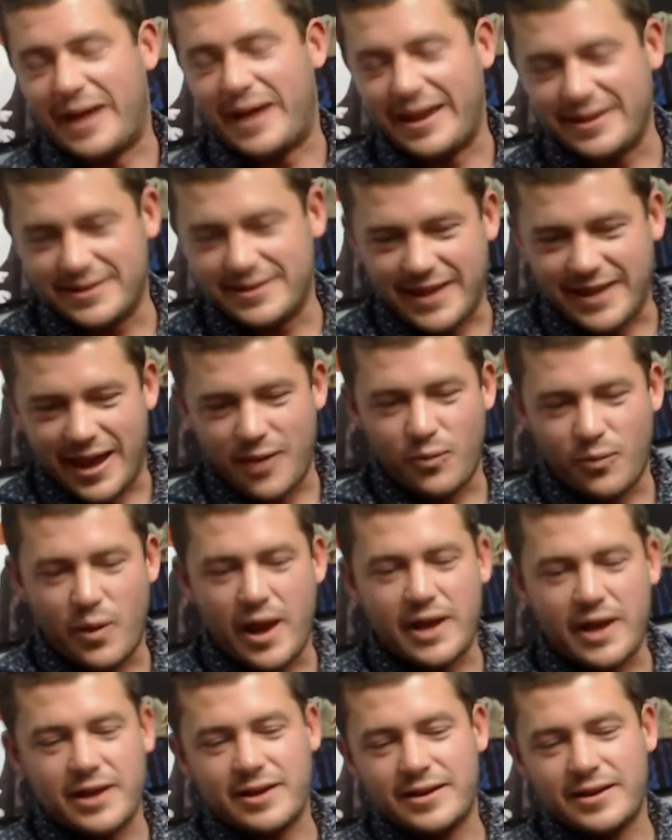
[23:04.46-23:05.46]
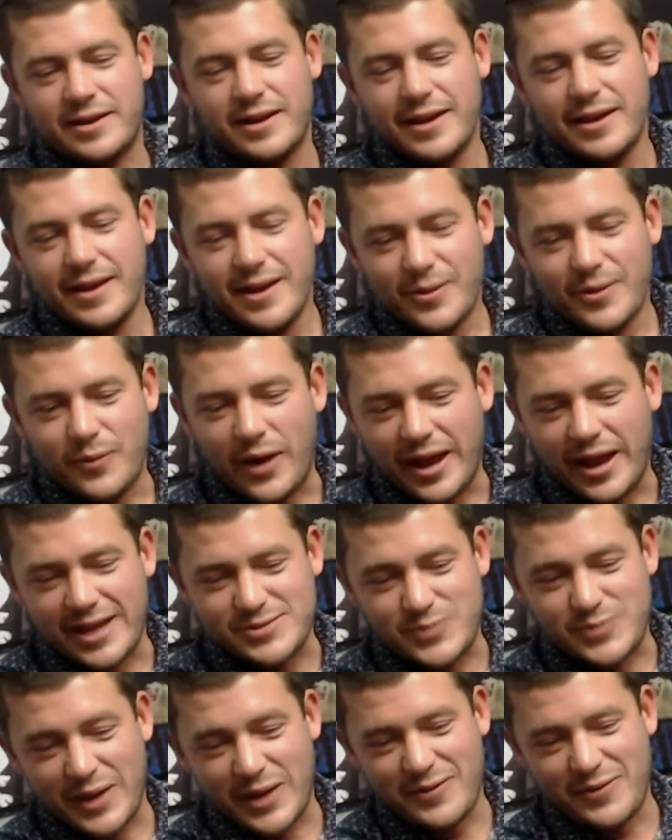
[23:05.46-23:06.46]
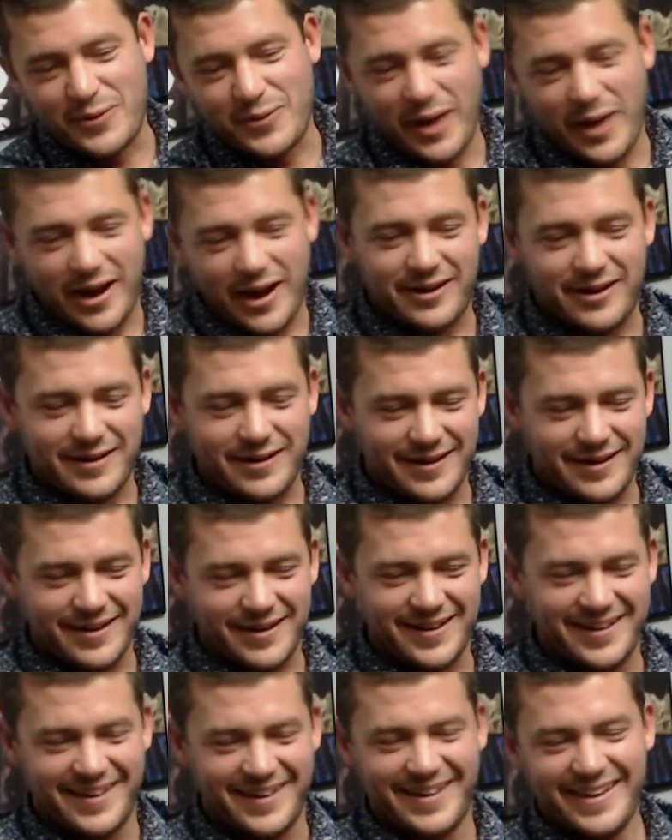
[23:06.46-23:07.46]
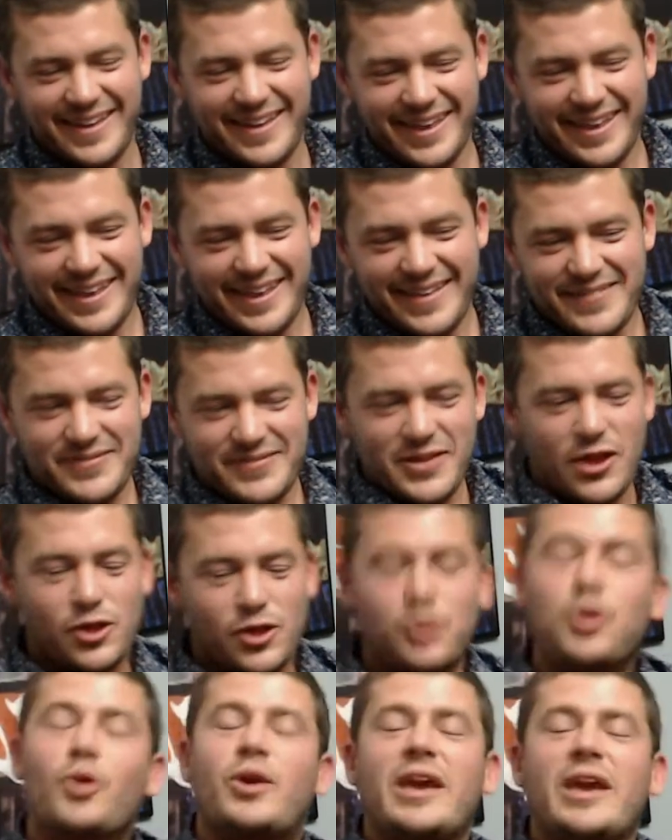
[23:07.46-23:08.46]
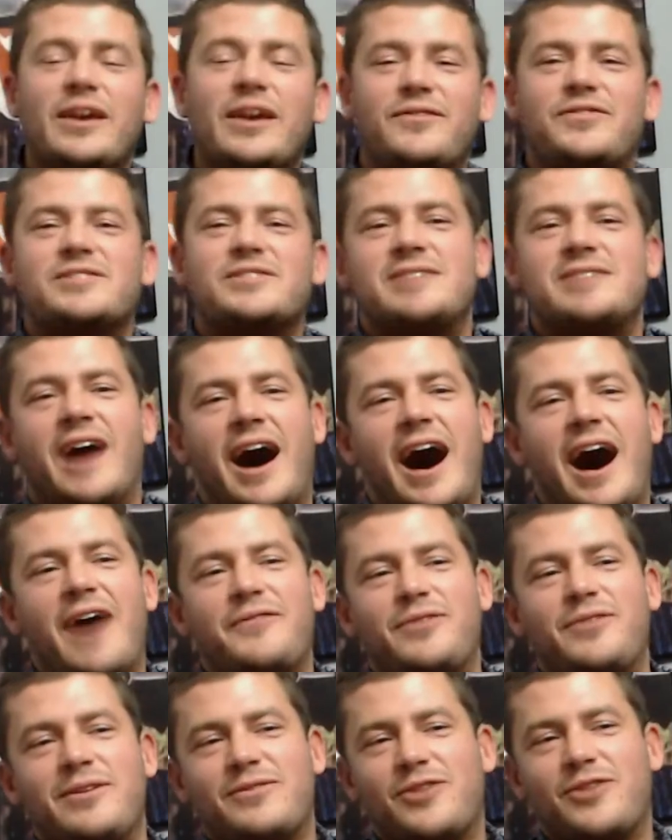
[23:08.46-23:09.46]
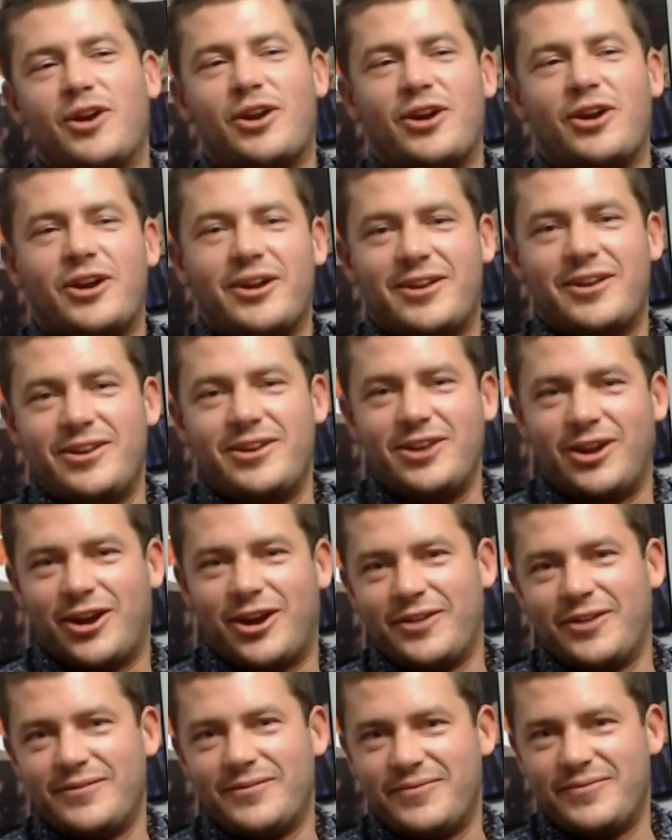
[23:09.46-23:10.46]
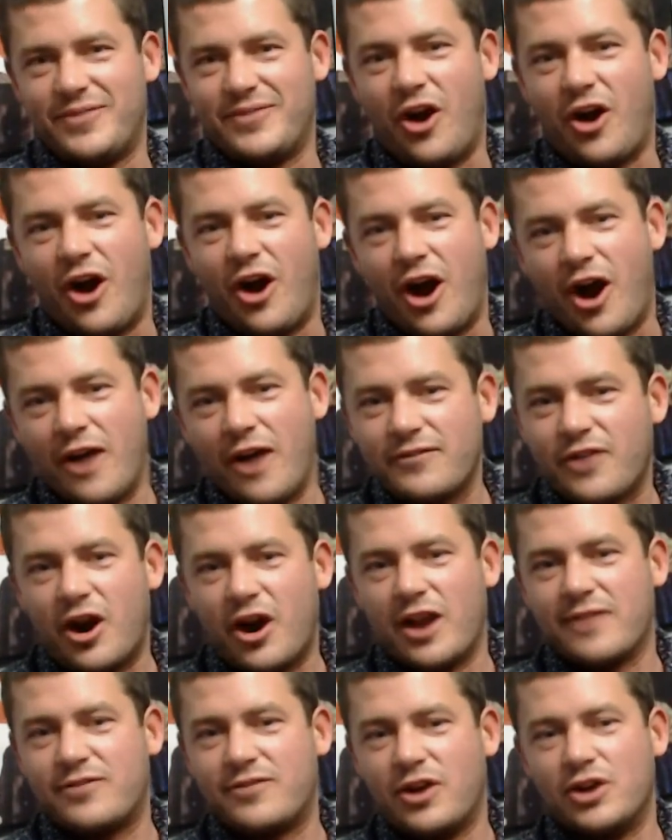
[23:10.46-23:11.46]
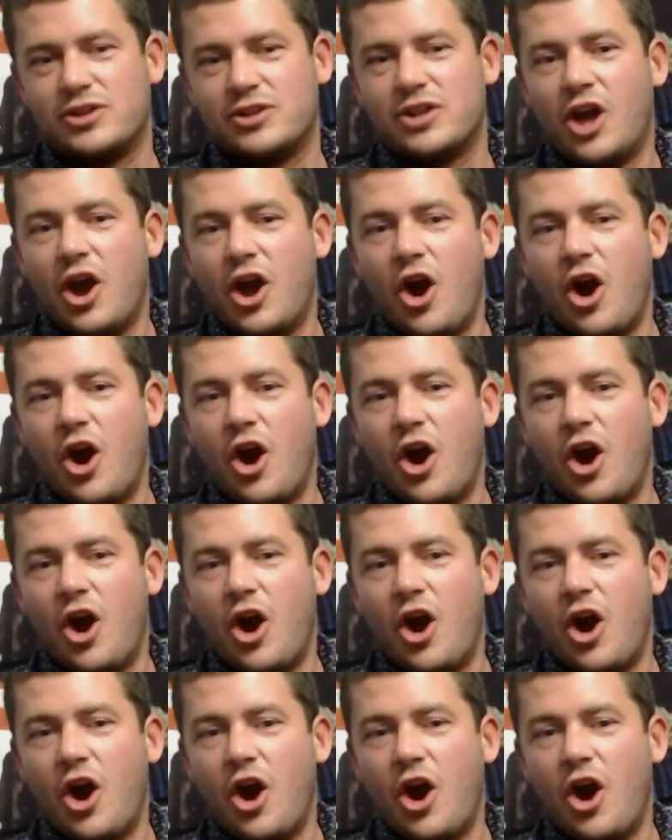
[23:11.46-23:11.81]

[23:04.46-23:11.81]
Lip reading: made, whenever we're looking for staff, you've got to, I've kind of got to